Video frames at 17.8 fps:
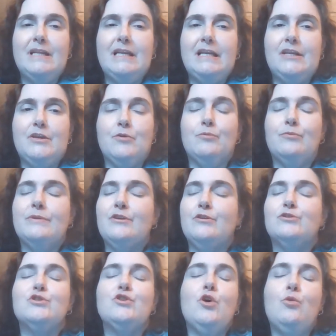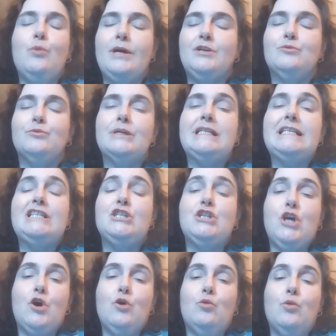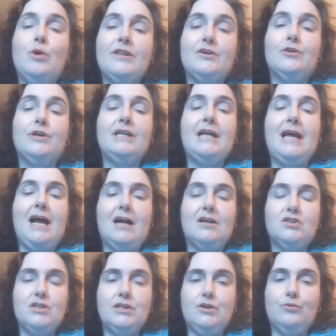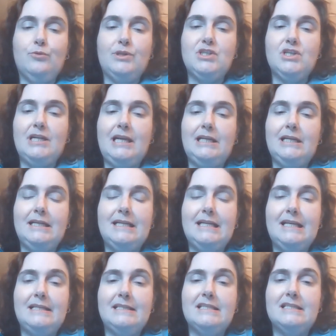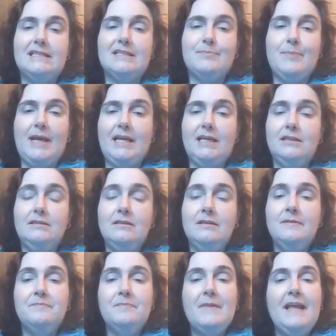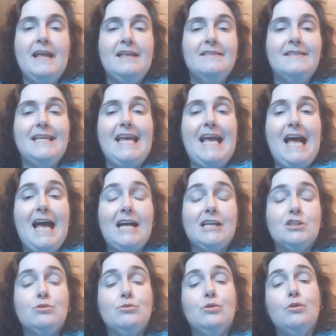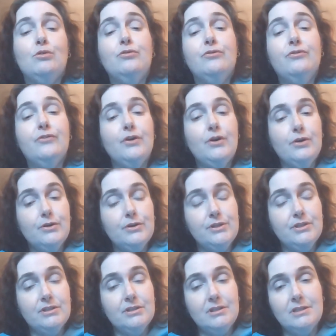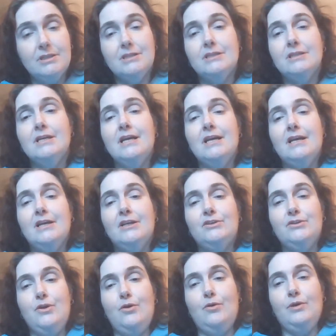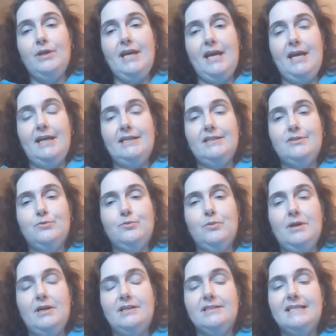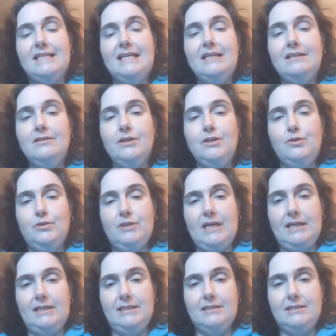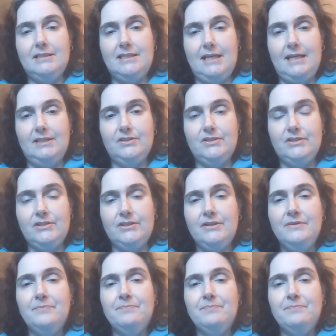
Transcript: you know, there's no way to really know whether it actually originated in Spain. The actual first known case was in the United States.